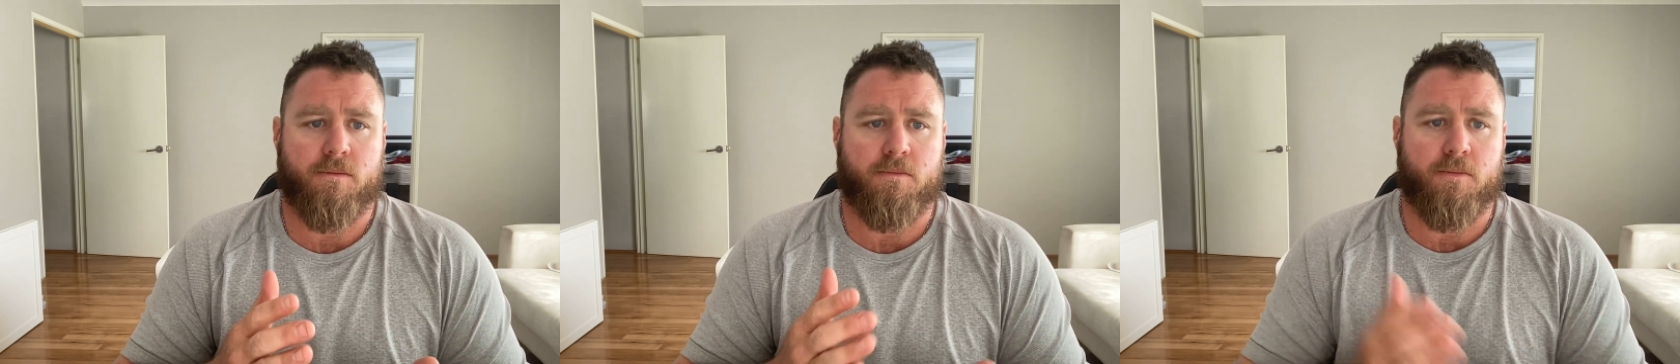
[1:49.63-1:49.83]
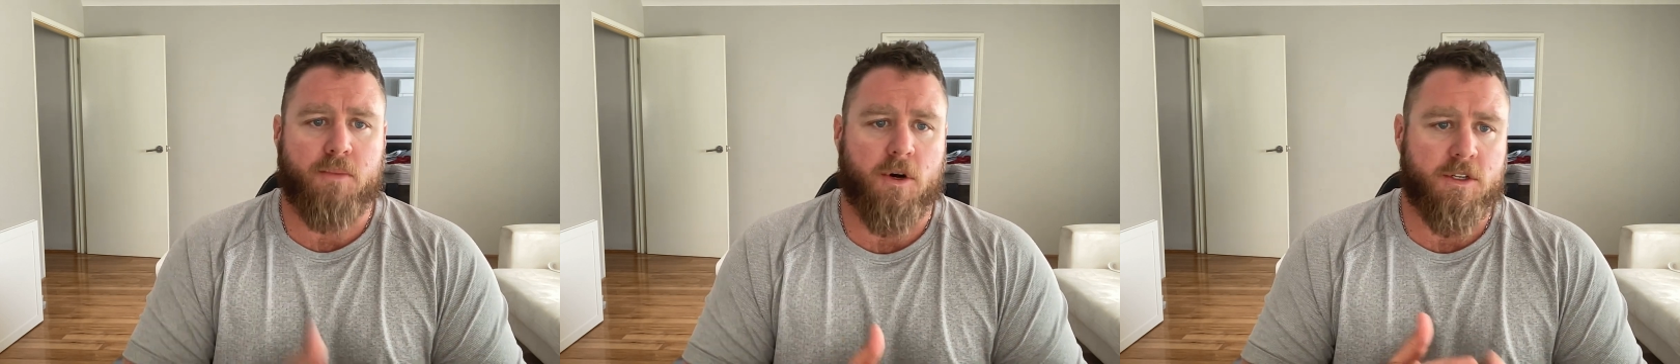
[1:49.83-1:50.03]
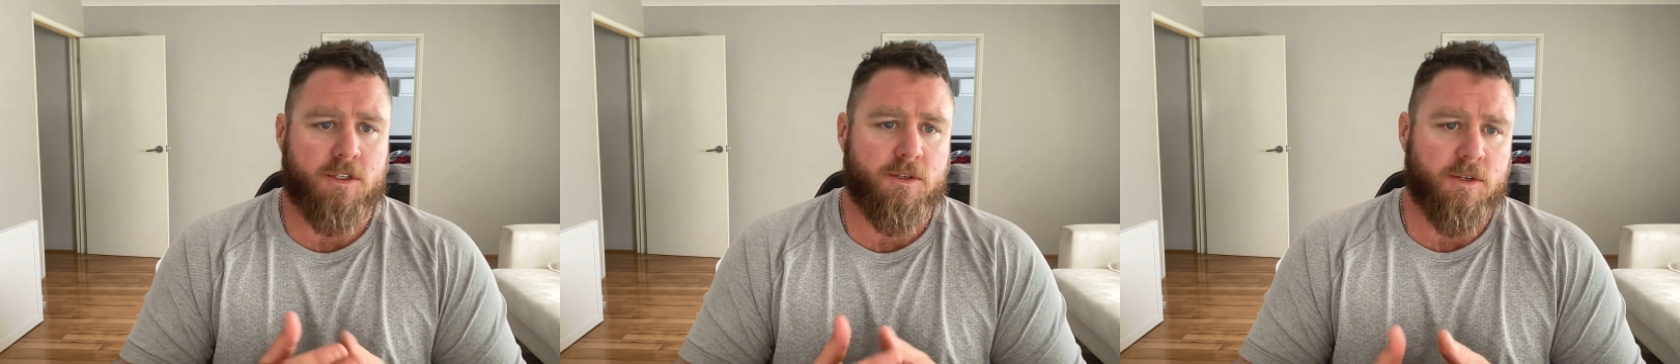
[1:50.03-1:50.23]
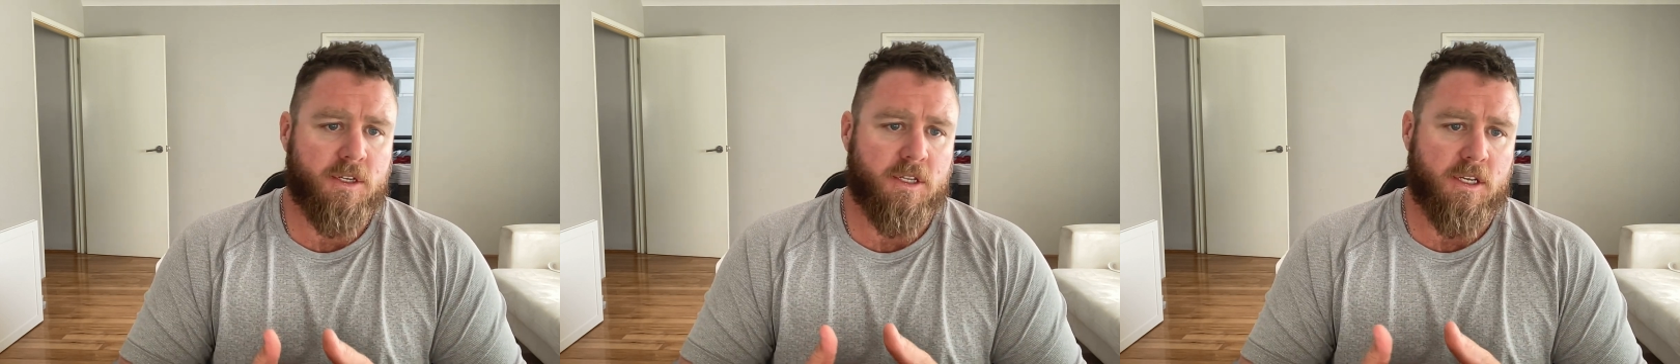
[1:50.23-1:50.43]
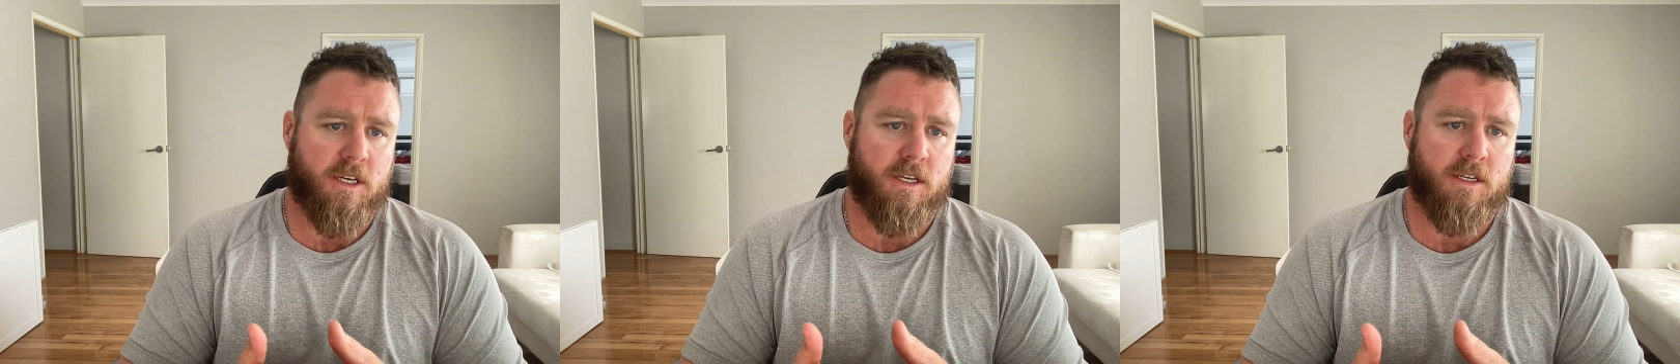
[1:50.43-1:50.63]
By
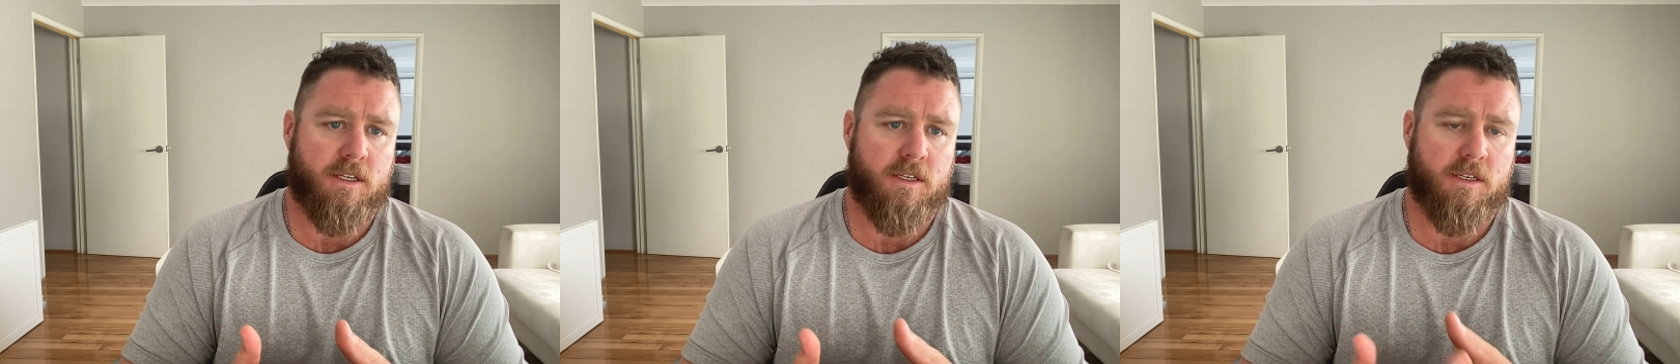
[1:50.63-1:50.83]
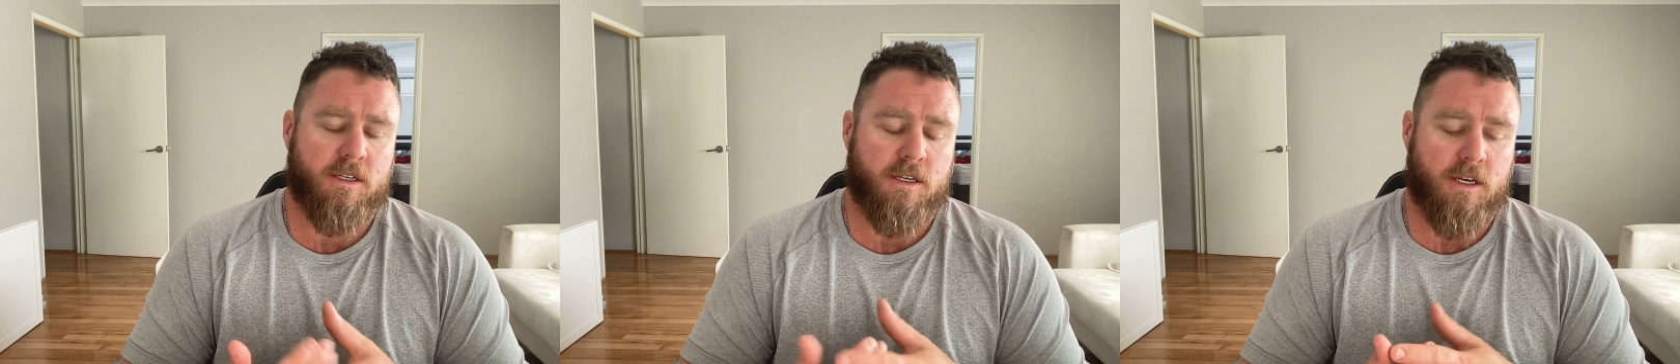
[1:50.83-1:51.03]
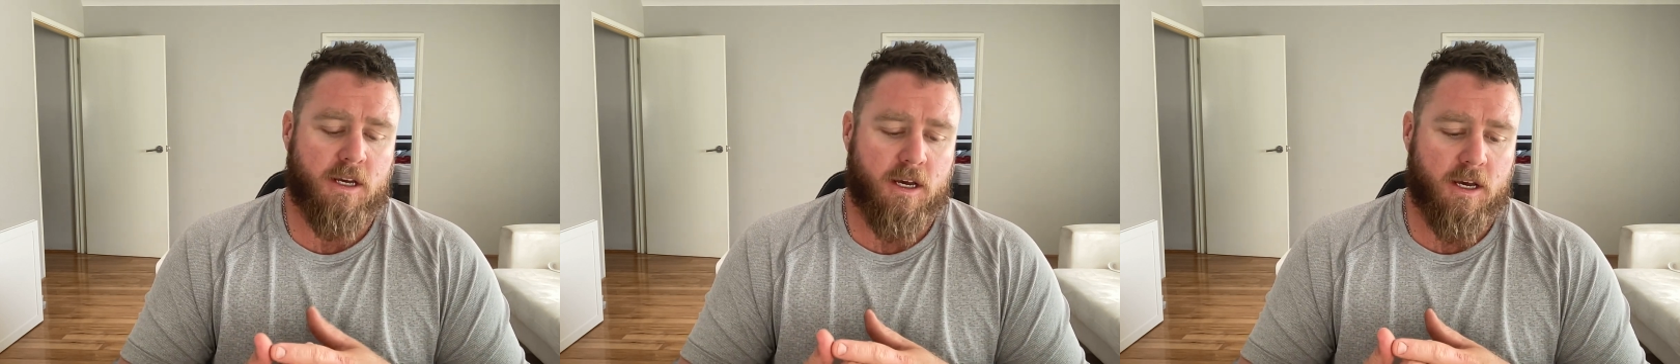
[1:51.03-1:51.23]
doing this,